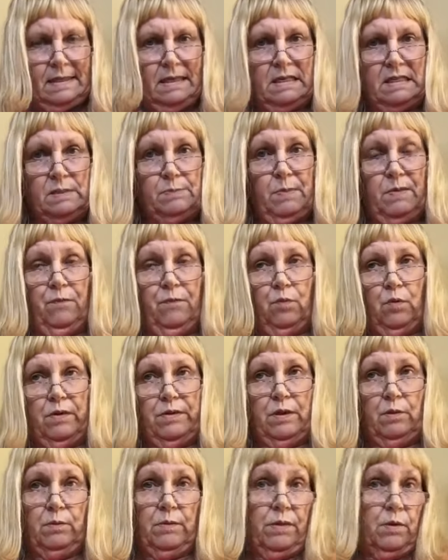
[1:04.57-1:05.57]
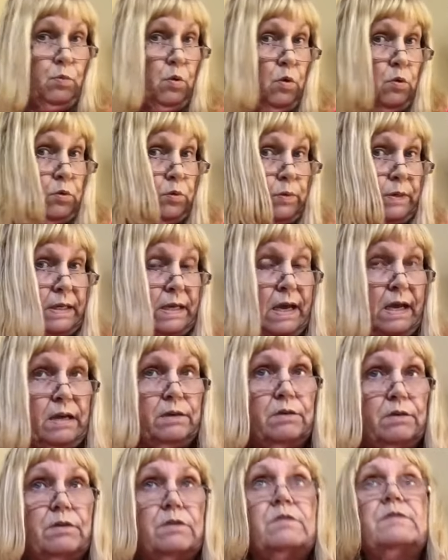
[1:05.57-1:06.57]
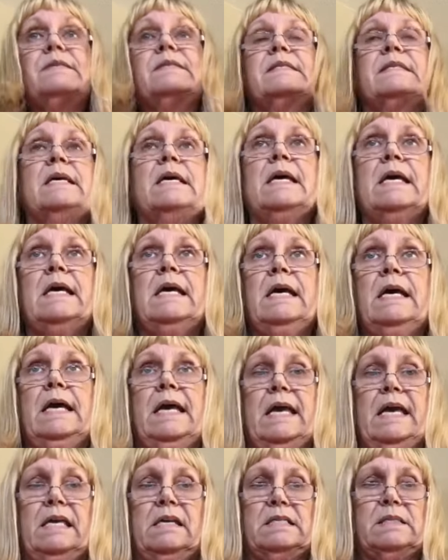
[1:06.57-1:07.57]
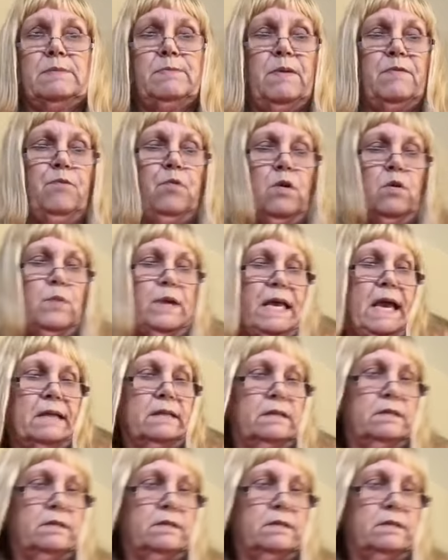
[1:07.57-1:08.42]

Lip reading: and it's before there were the rotary cutters, and it's before we had